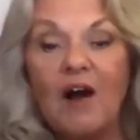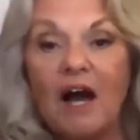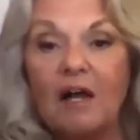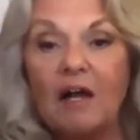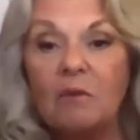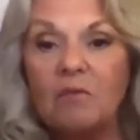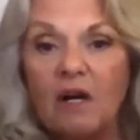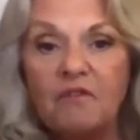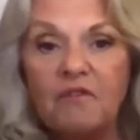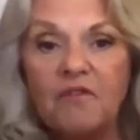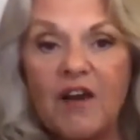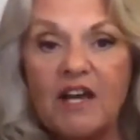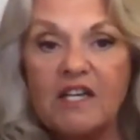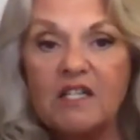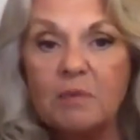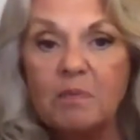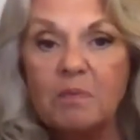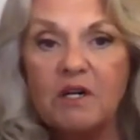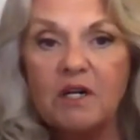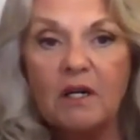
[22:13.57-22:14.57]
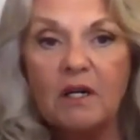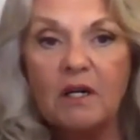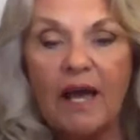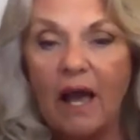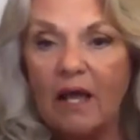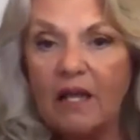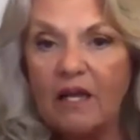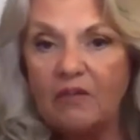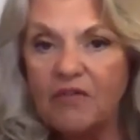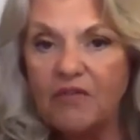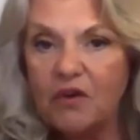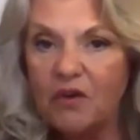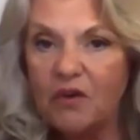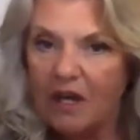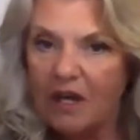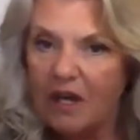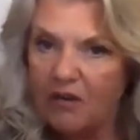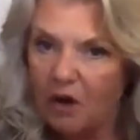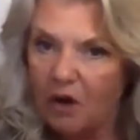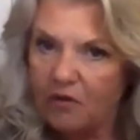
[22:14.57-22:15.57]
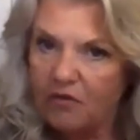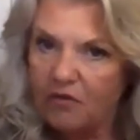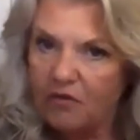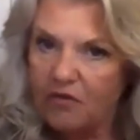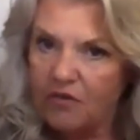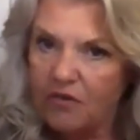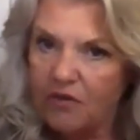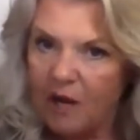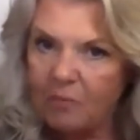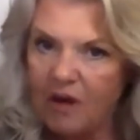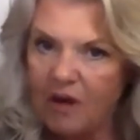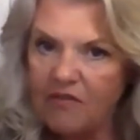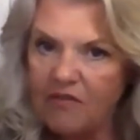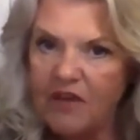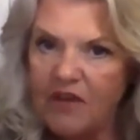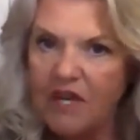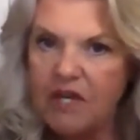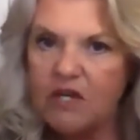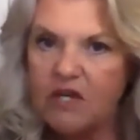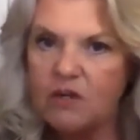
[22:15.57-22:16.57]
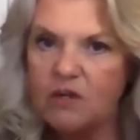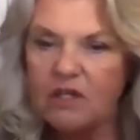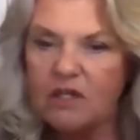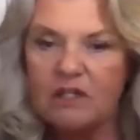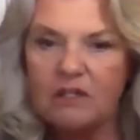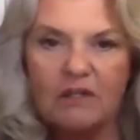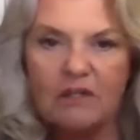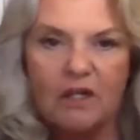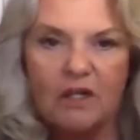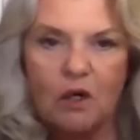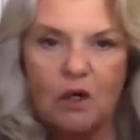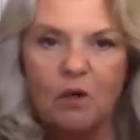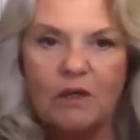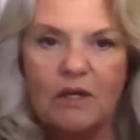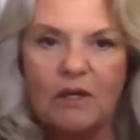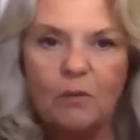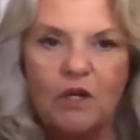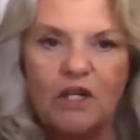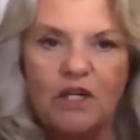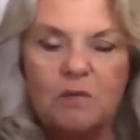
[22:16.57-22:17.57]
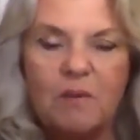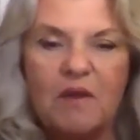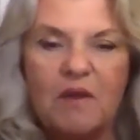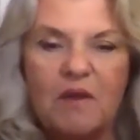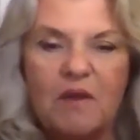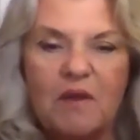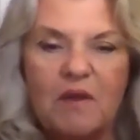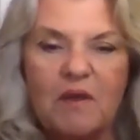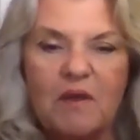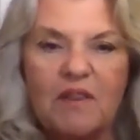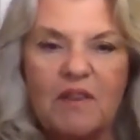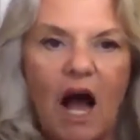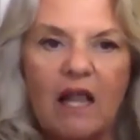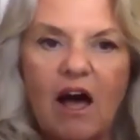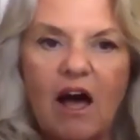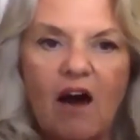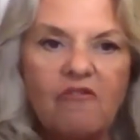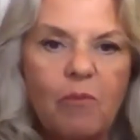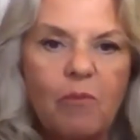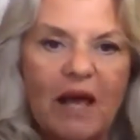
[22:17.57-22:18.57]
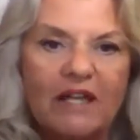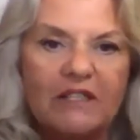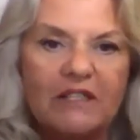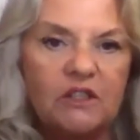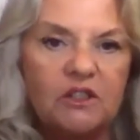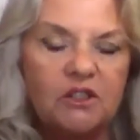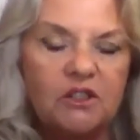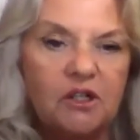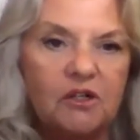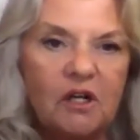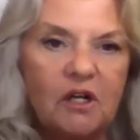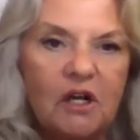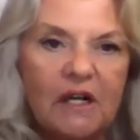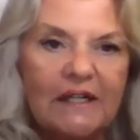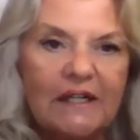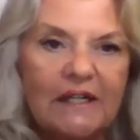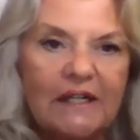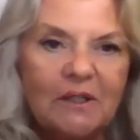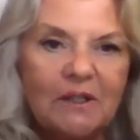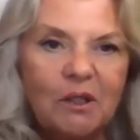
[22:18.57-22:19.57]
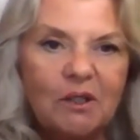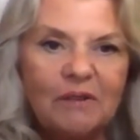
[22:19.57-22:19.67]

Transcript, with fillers: find me on Facebook, and if you you know if you find my feed, you can you know reach me there. But I love Messenger.